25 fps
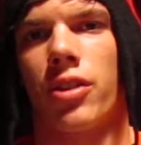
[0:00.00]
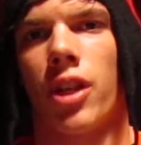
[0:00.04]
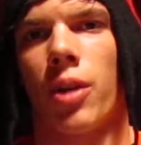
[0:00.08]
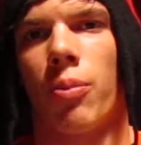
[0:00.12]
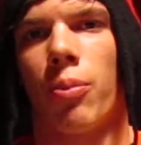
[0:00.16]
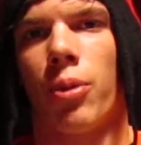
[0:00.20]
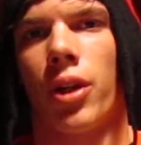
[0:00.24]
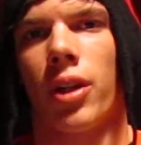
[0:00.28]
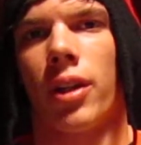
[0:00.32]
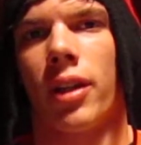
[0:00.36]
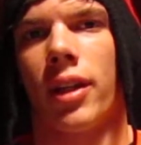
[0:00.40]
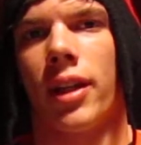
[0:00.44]
I'll
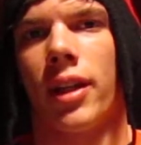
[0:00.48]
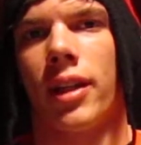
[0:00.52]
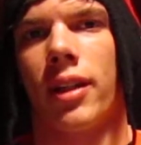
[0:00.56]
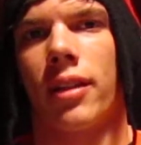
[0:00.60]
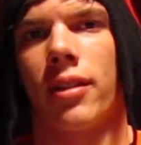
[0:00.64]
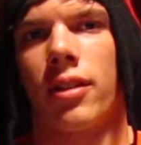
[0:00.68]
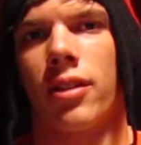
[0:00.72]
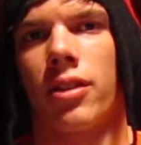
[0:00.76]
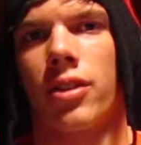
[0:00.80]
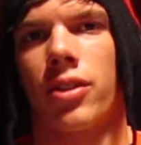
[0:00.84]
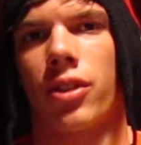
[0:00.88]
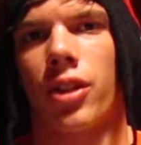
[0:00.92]
put a link in
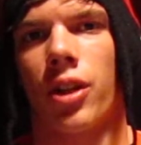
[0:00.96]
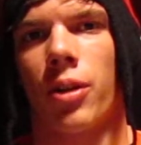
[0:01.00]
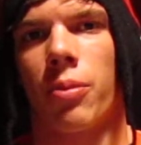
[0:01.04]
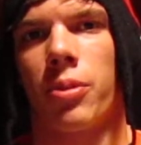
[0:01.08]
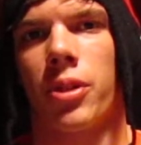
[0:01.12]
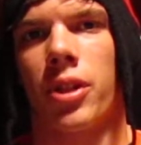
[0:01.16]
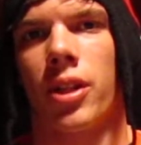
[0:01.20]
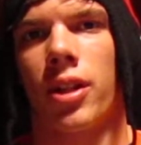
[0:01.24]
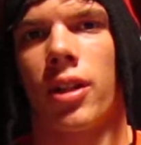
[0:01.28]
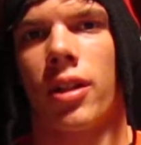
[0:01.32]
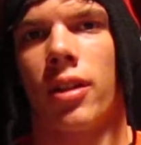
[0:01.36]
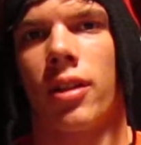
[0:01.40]
the
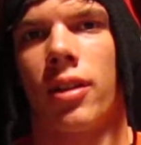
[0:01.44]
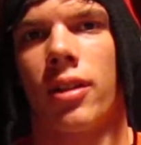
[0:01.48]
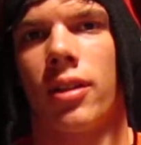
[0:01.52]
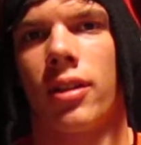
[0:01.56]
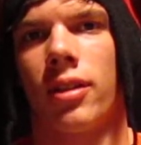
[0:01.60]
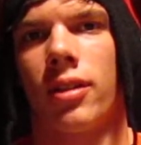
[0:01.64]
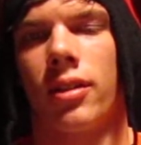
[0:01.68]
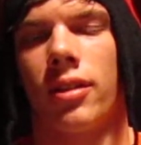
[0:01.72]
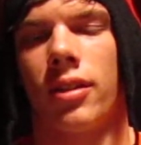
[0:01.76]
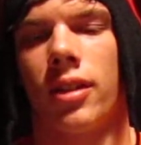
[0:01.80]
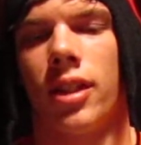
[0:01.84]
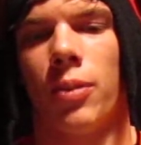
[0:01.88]
description.
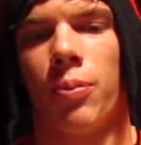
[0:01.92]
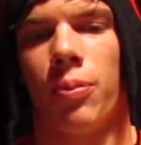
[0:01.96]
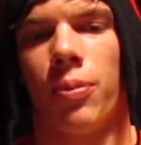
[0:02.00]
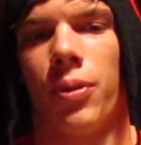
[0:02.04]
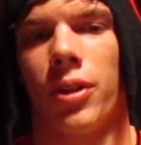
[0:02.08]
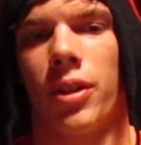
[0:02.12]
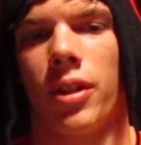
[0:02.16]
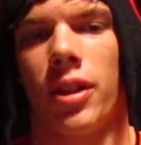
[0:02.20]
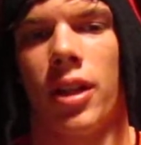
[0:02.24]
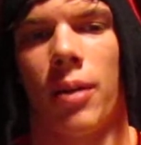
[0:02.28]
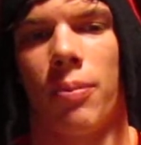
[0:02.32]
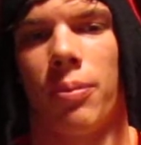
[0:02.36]
He
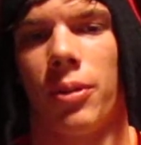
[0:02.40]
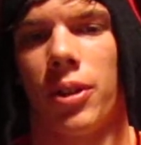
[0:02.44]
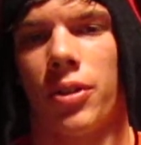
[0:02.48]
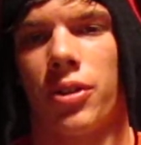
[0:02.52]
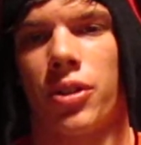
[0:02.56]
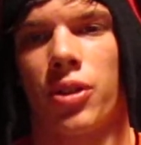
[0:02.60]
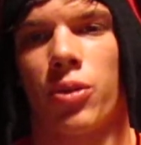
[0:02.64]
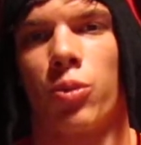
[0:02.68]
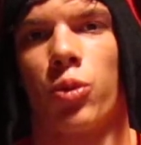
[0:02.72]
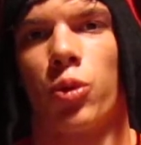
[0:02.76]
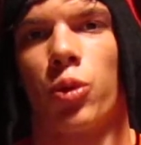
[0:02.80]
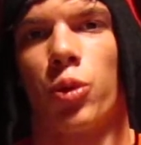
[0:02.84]
uploads
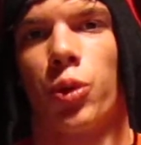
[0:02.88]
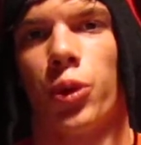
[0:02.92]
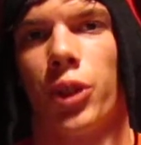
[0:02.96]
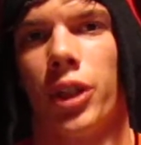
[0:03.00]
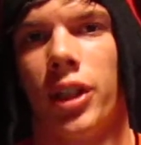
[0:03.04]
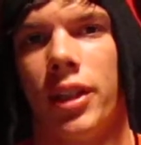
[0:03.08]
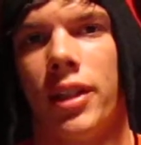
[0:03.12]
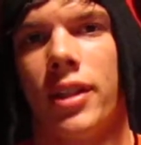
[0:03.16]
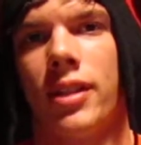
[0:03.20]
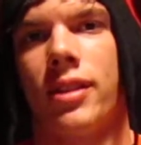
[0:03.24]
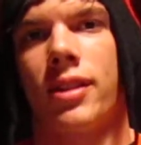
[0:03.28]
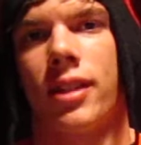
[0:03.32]
some
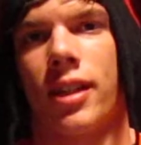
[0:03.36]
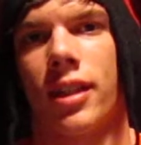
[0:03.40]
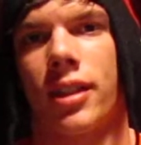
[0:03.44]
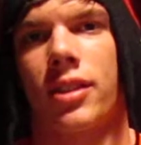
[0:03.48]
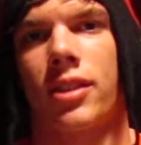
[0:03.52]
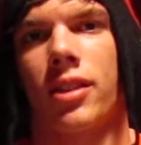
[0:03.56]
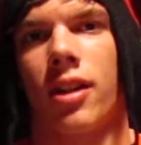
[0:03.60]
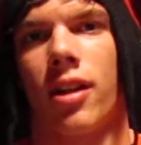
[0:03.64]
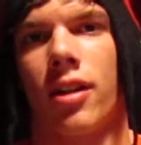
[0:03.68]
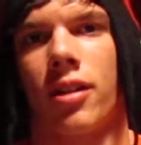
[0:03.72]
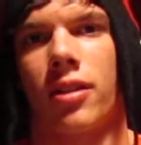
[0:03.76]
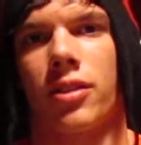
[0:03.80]
really sick
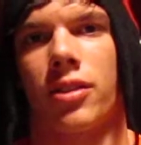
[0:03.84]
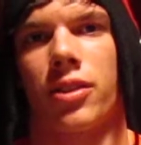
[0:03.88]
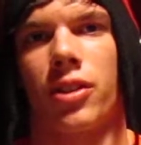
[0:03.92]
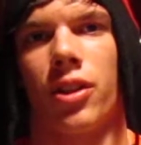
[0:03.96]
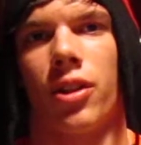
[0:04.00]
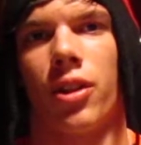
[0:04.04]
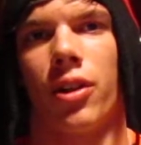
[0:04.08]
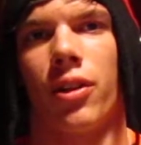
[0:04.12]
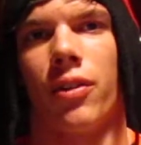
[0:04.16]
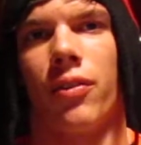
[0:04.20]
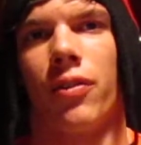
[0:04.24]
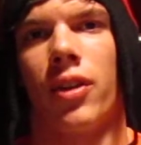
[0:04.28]
songs,
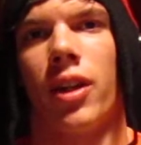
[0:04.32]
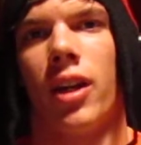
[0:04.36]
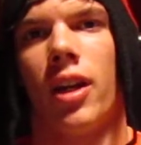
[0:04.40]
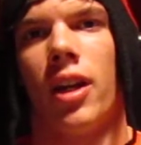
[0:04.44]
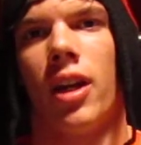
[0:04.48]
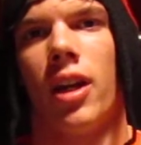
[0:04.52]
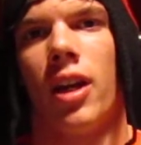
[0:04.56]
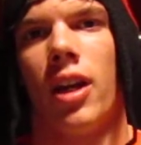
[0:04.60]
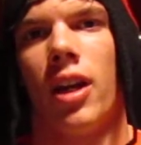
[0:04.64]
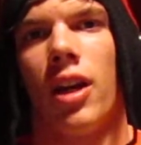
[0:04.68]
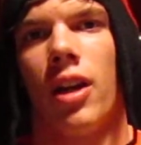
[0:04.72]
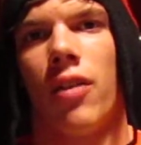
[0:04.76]
so
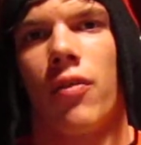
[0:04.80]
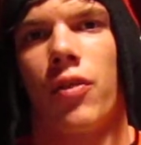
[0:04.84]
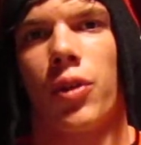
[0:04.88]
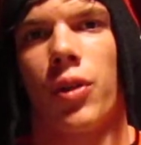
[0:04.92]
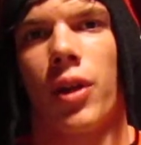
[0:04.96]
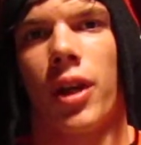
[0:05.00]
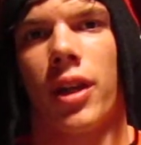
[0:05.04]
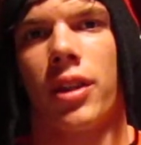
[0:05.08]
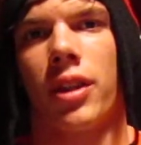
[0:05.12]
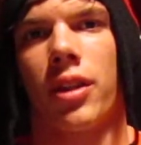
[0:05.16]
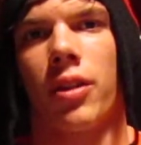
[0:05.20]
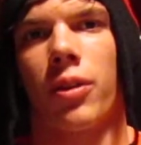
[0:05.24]
if you
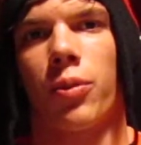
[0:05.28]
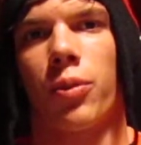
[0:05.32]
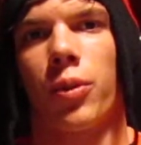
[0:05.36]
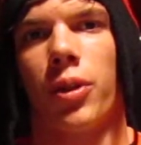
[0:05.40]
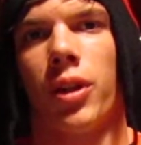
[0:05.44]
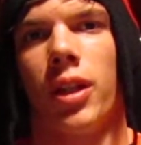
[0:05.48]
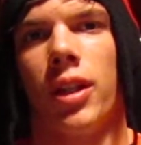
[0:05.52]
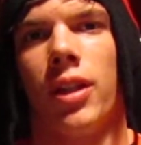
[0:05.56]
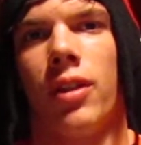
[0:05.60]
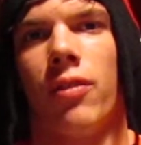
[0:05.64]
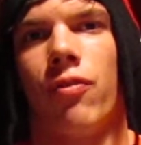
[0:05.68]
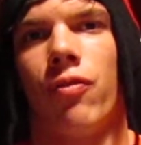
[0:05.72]
like the
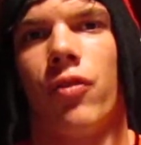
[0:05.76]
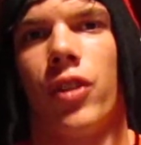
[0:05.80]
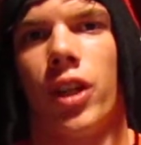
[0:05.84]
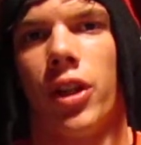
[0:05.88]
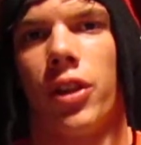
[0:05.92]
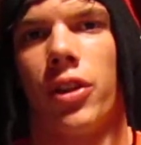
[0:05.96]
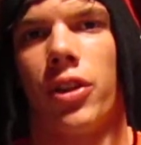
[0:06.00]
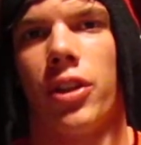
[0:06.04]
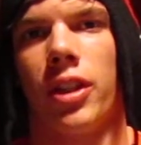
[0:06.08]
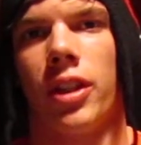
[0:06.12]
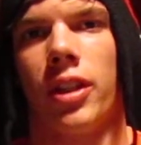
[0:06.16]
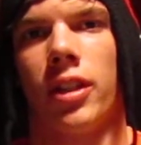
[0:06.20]
really
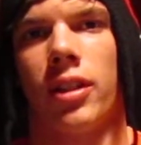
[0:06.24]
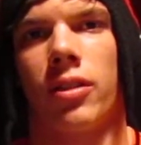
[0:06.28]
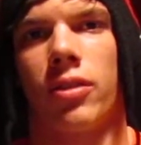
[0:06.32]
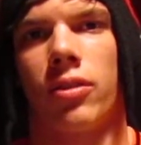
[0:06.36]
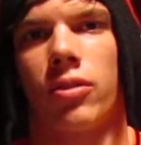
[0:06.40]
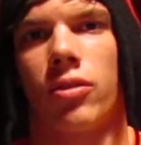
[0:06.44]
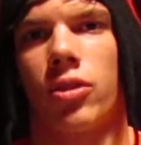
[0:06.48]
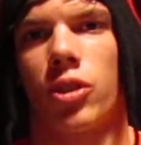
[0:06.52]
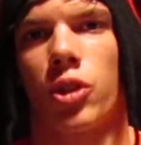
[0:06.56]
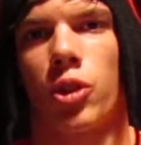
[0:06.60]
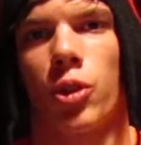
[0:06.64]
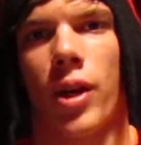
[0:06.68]
filthy,
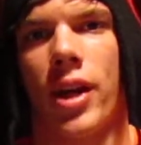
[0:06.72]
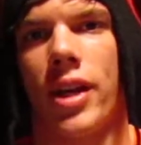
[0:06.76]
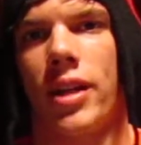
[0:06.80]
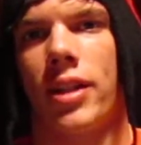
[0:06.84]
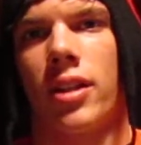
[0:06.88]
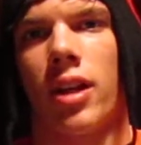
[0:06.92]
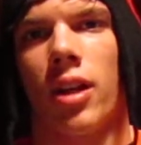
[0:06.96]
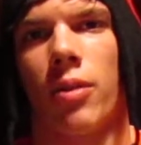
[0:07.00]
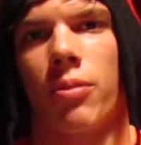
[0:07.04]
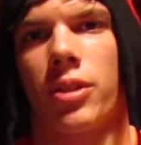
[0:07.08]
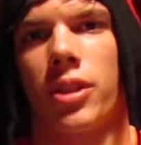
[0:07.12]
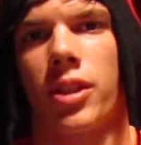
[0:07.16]
great
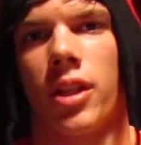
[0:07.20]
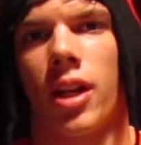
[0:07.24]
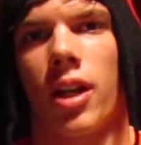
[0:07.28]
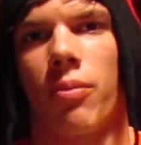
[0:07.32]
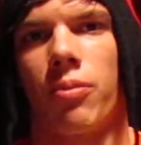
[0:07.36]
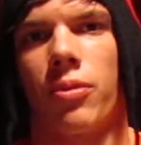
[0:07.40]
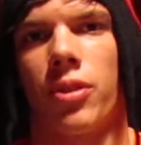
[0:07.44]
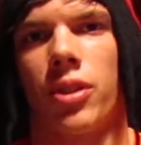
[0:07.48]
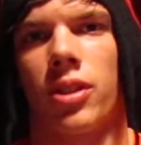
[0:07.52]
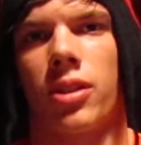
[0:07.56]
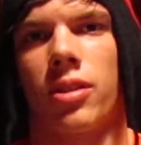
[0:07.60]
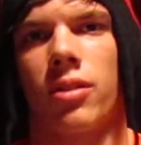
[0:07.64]

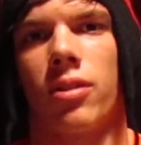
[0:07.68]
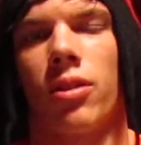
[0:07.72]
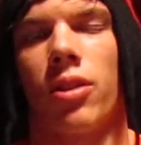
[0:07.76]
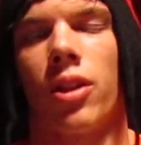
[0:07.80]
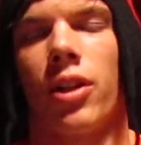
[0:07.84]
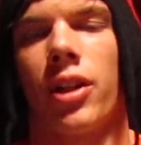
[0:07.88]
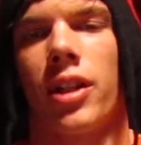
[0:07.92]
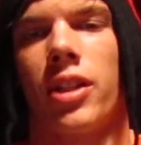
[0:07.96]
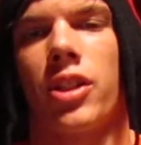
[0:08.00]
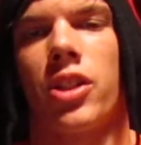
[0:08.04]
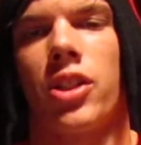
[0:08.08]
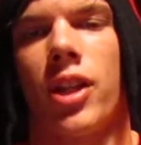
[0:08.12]
dubstep, just
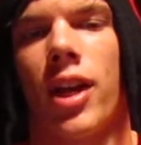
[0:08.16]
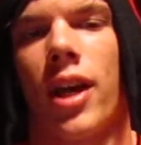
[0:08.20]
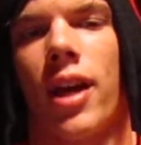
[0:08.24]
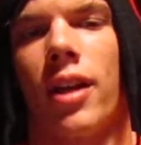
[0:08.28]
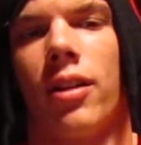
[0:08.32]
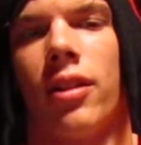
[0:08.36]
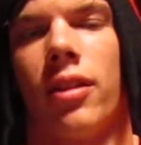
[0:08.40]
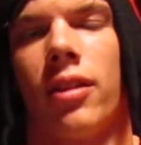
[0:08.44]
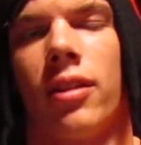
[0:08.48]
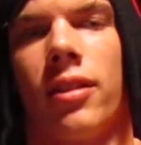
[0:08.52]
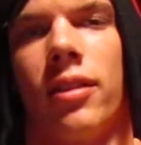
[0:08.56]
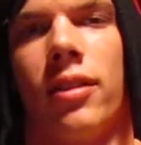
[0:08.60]
look at his
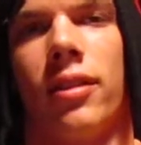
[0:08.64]
channel.